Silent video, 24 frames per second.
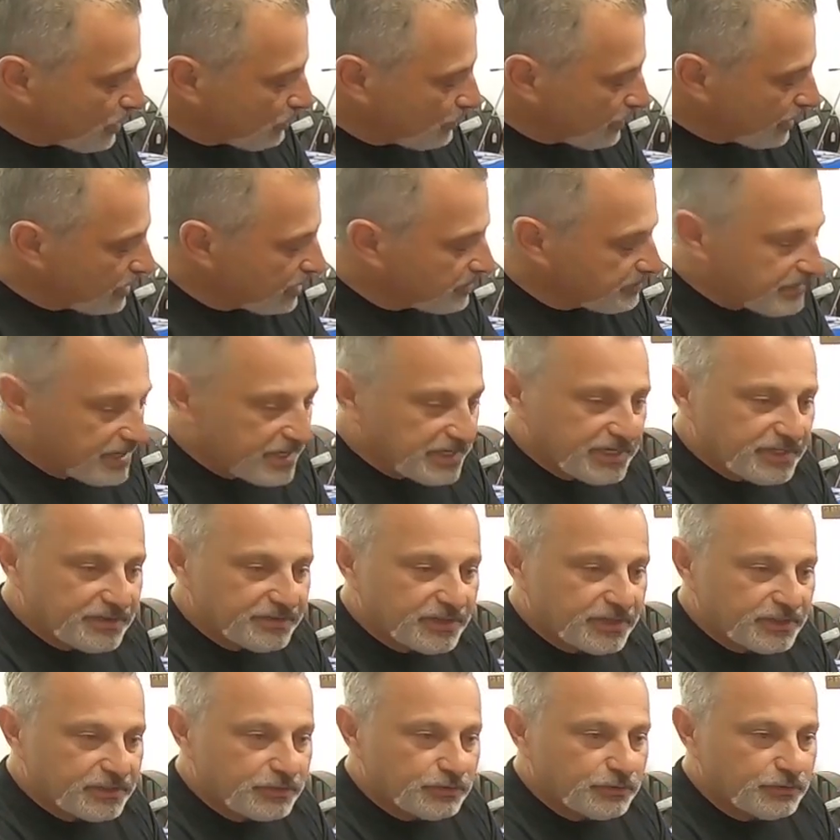recommending
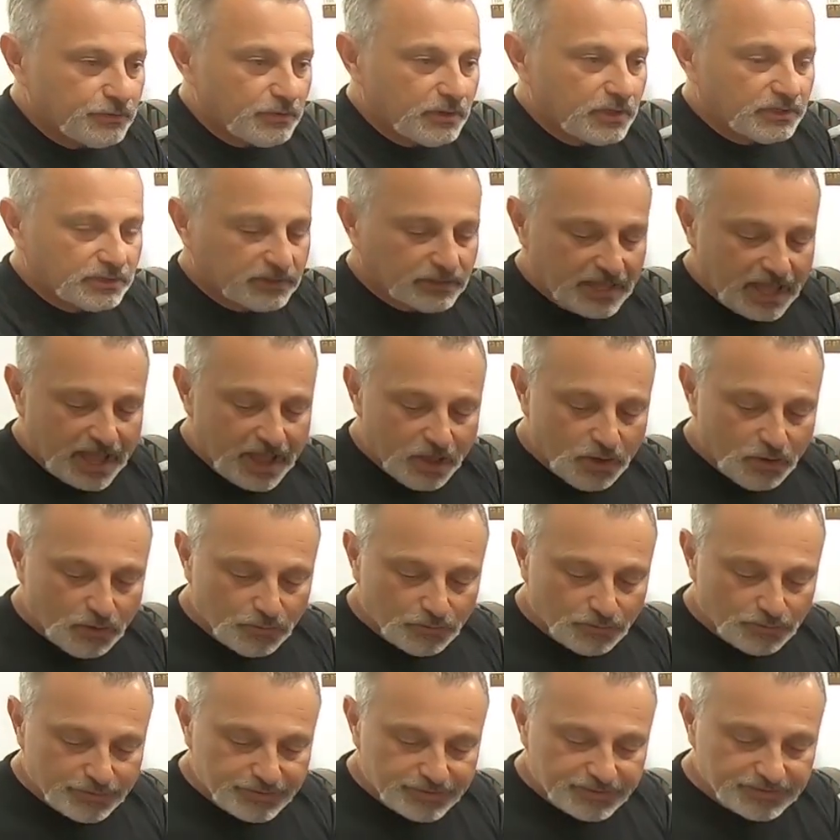that you
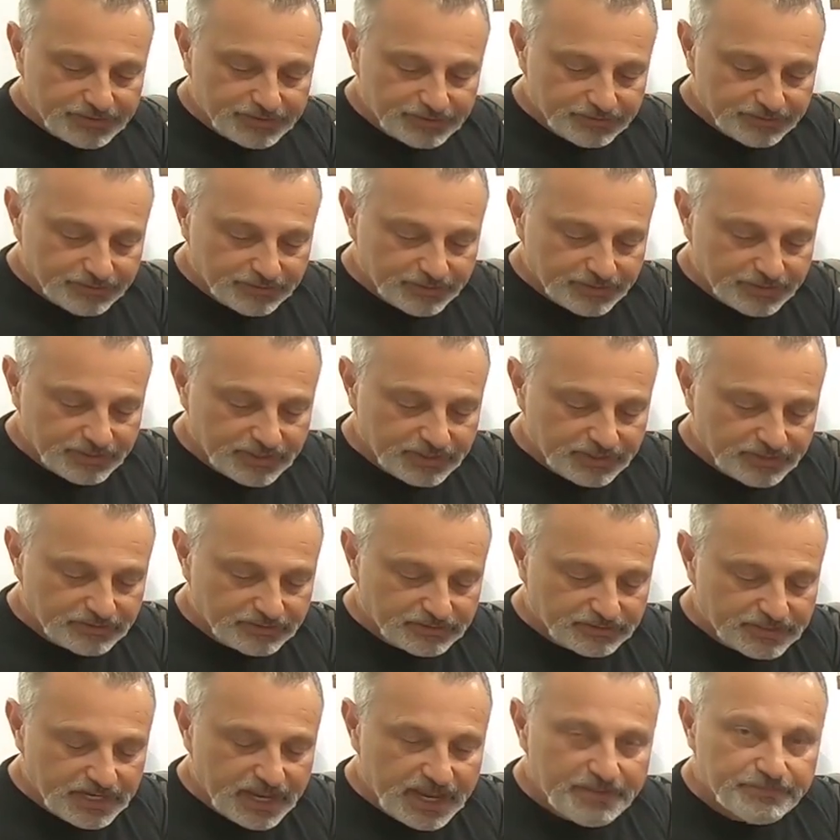allow the, the
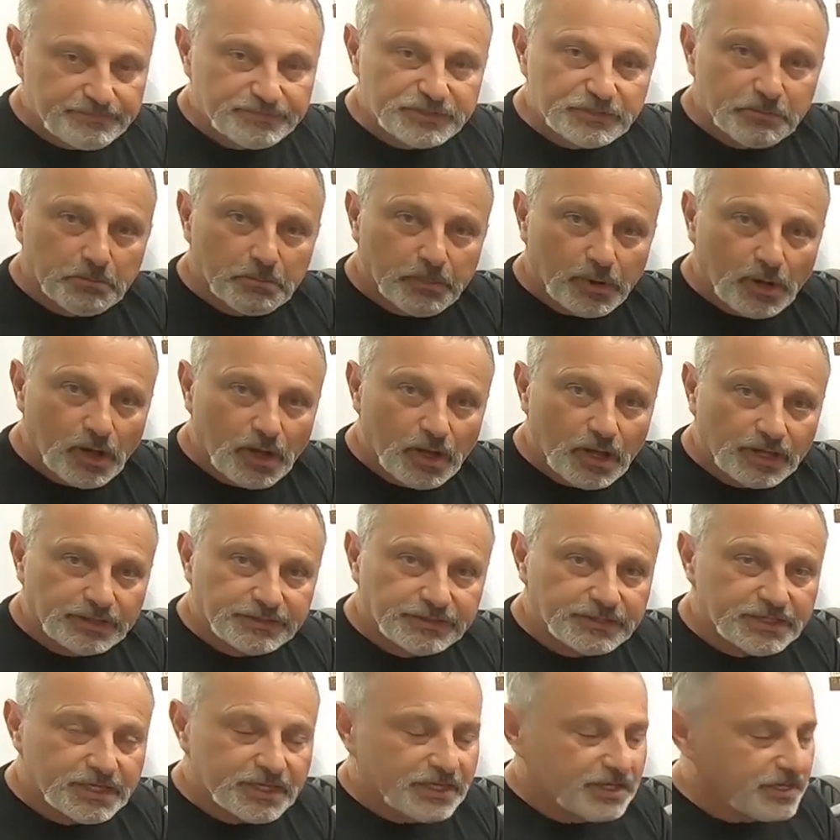tape to
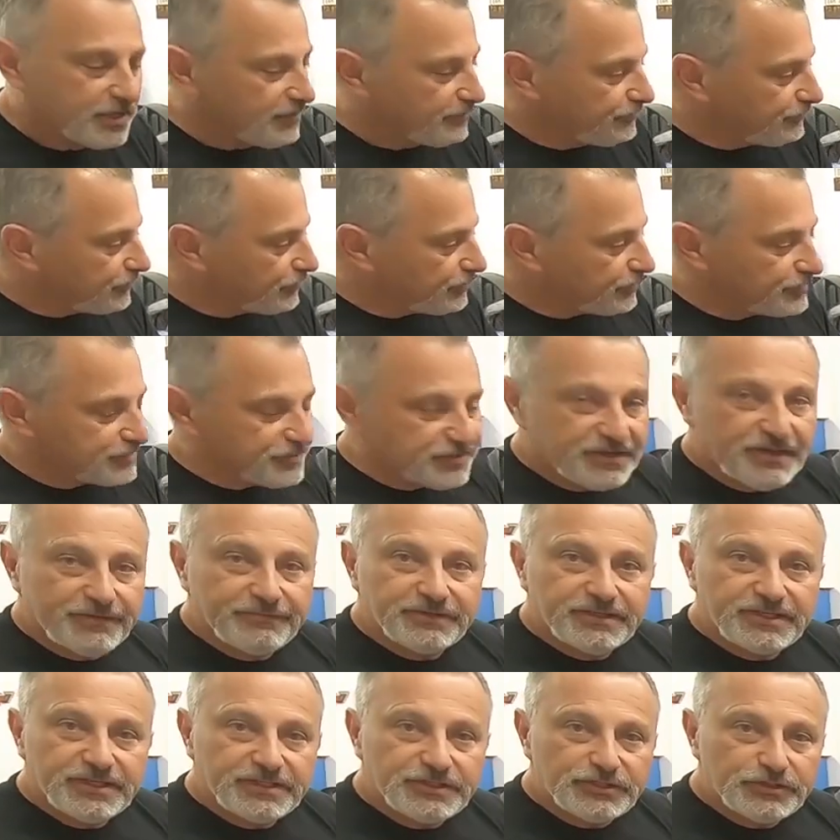bond for
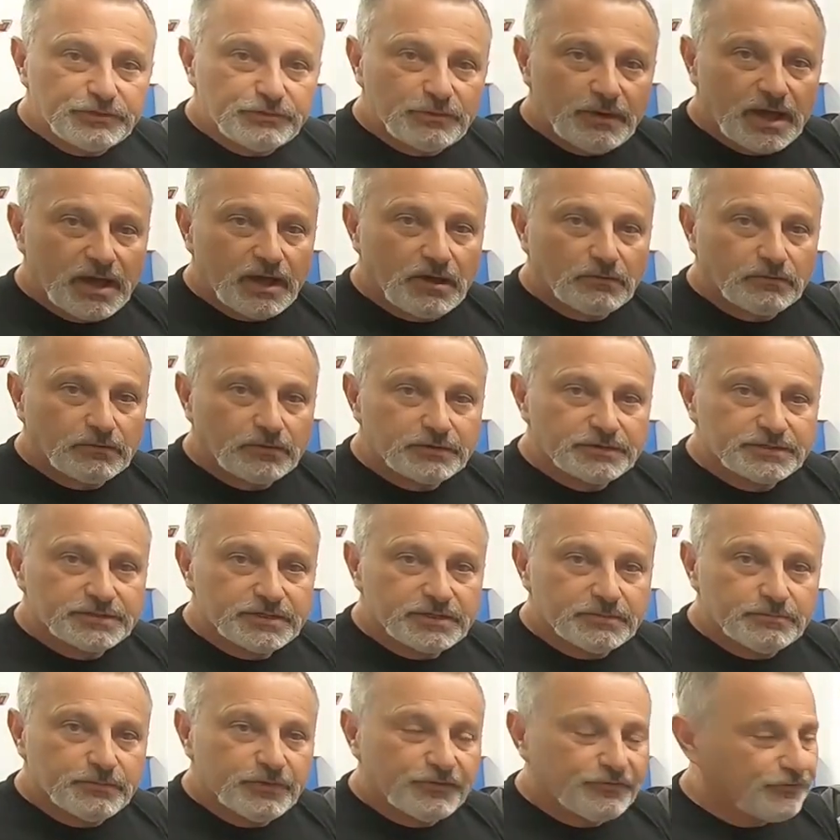72 hours
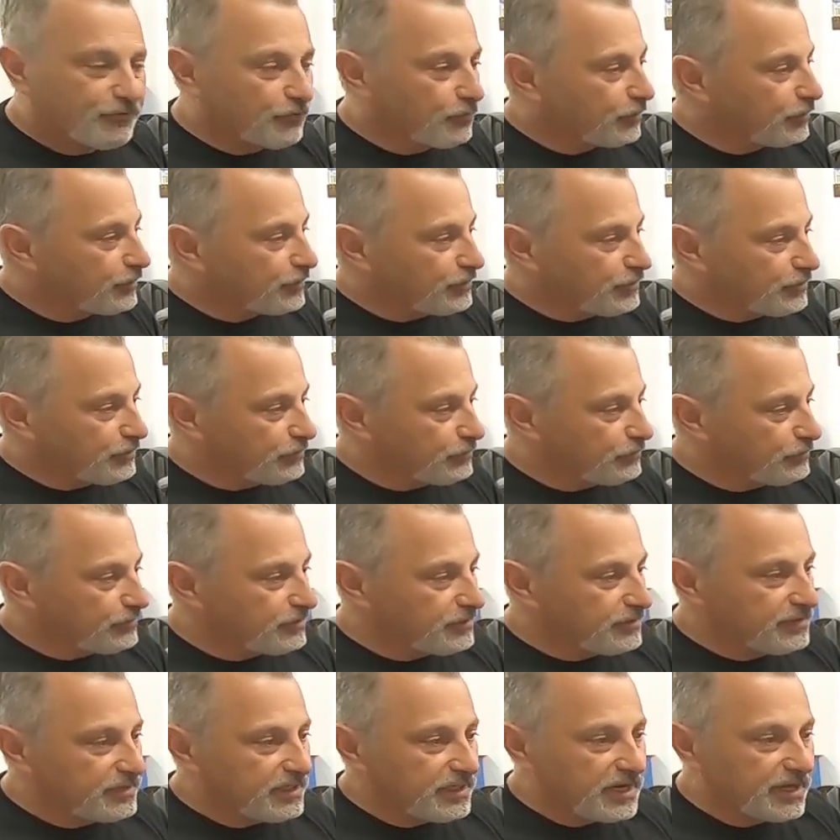before you
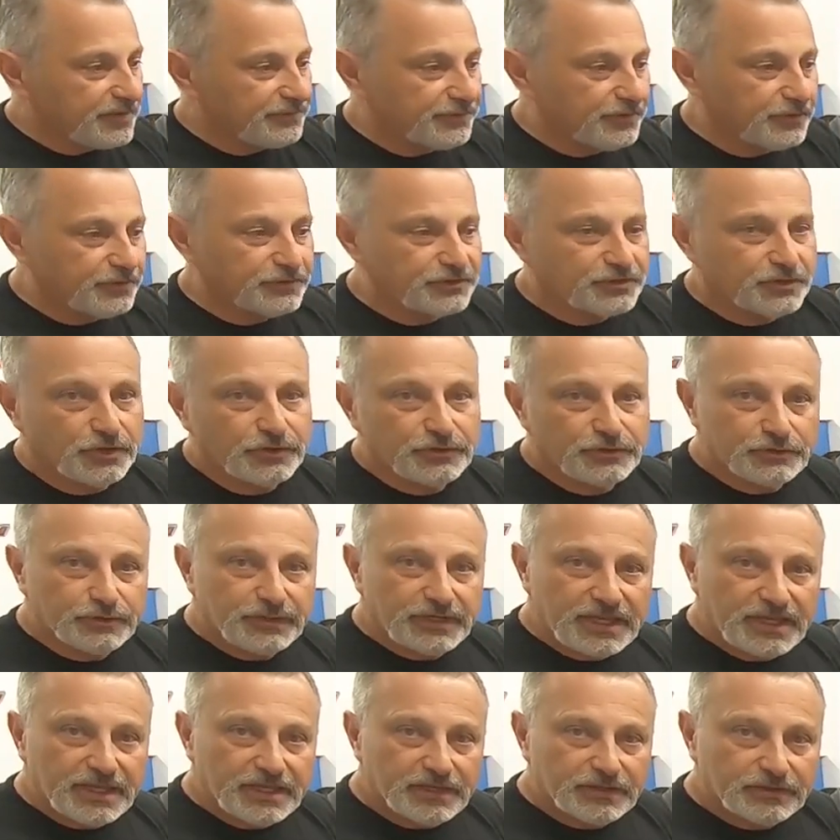get out there and start
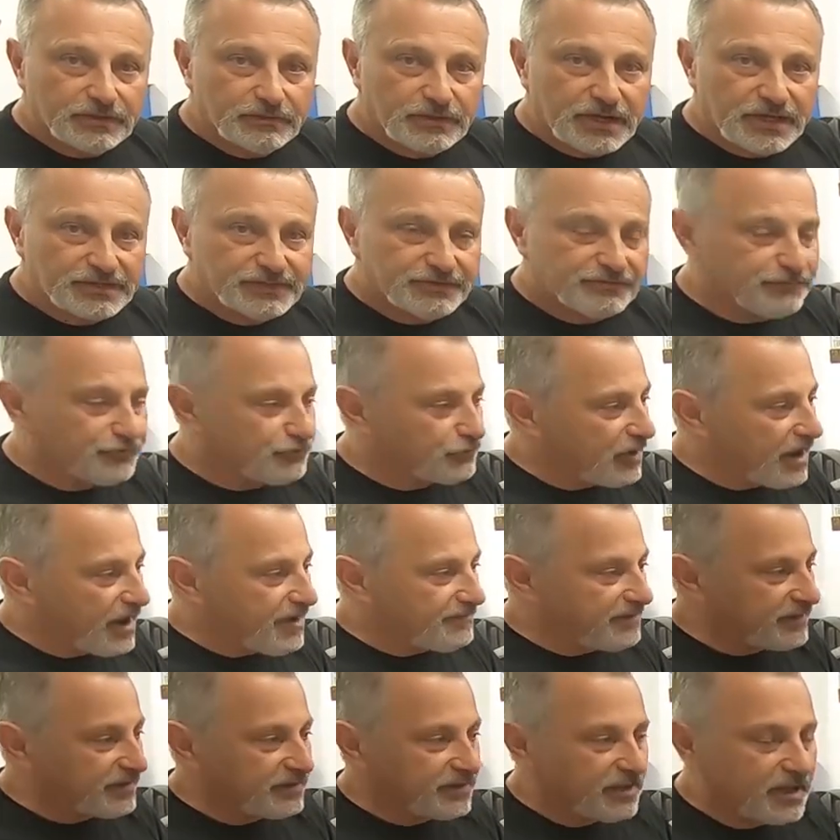doing any aggressive
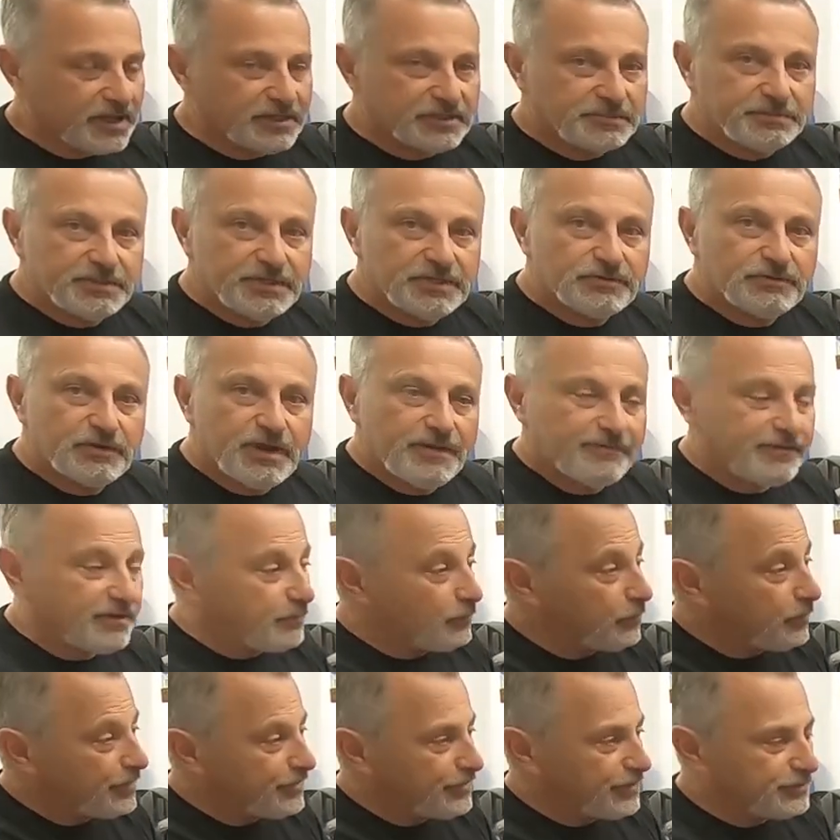driving, high speed
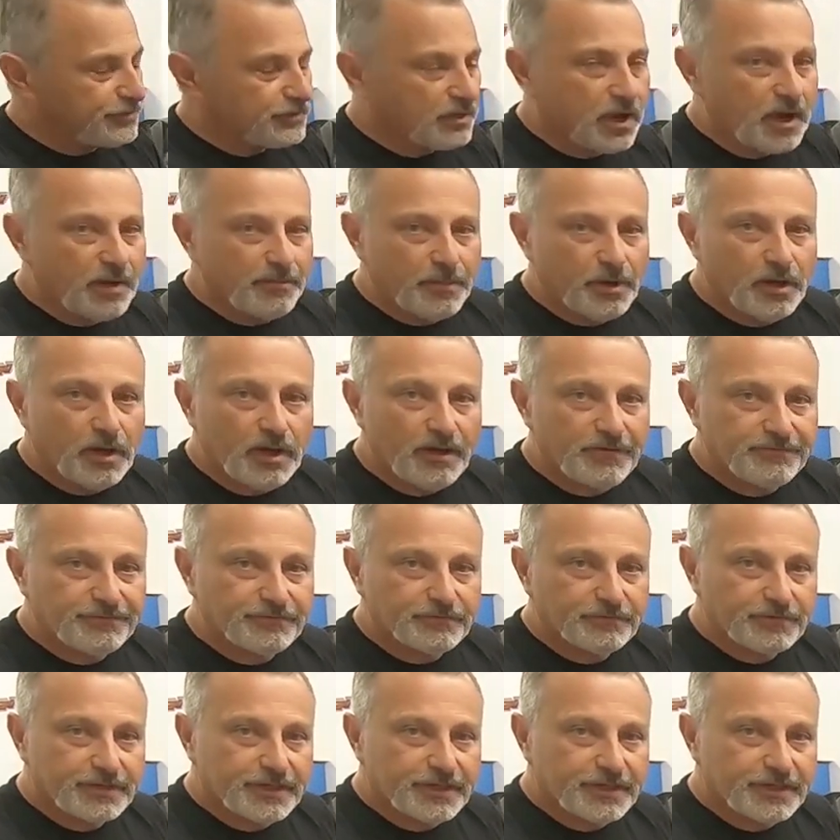driving with the top off.